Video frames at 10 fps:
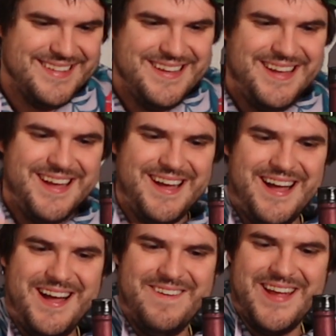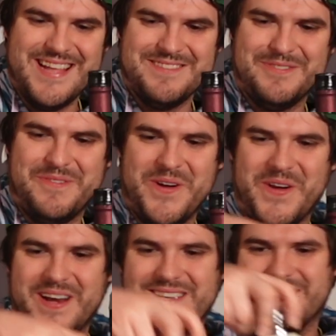We got some
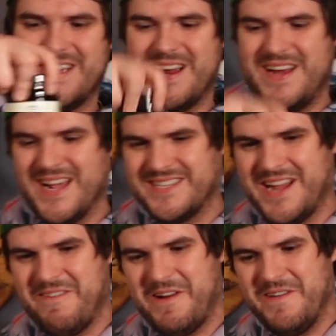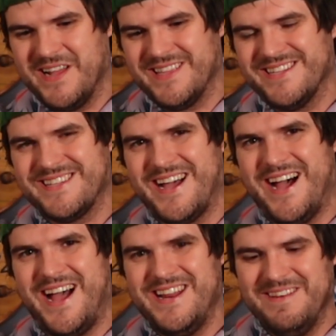smokiness in there. Next time when I make this,
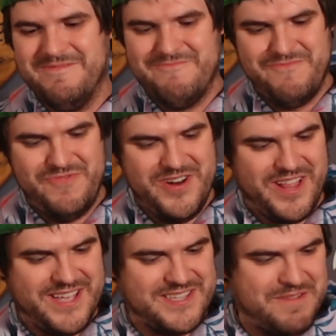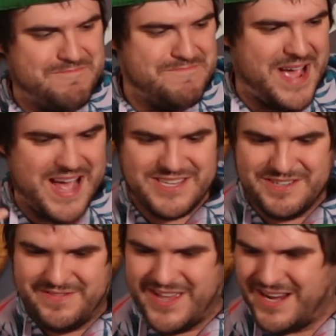I didn't realize how
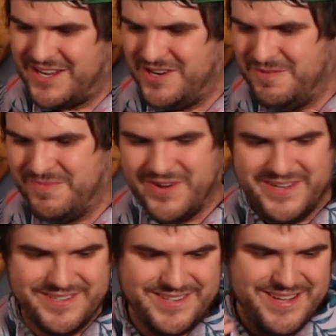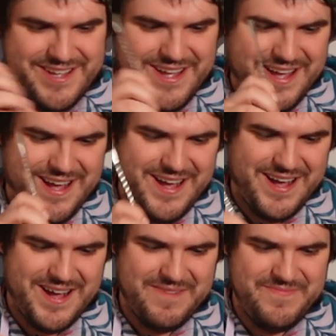massive that cube was.
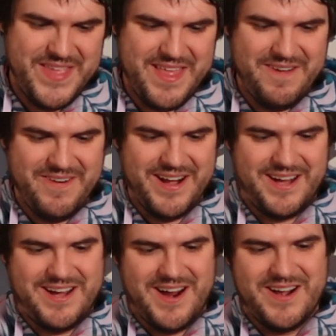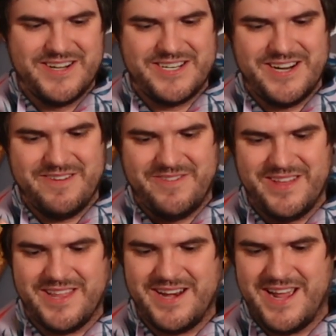And then we're gonna garnish it
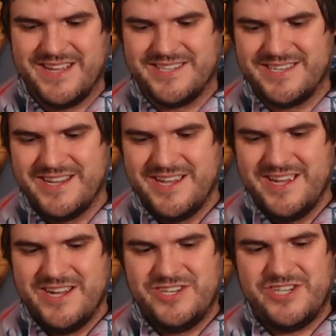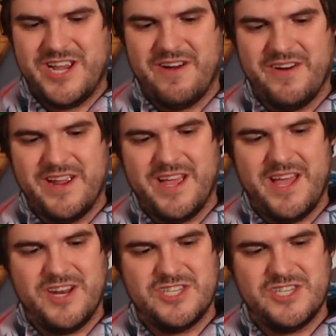with a nice cherry, and a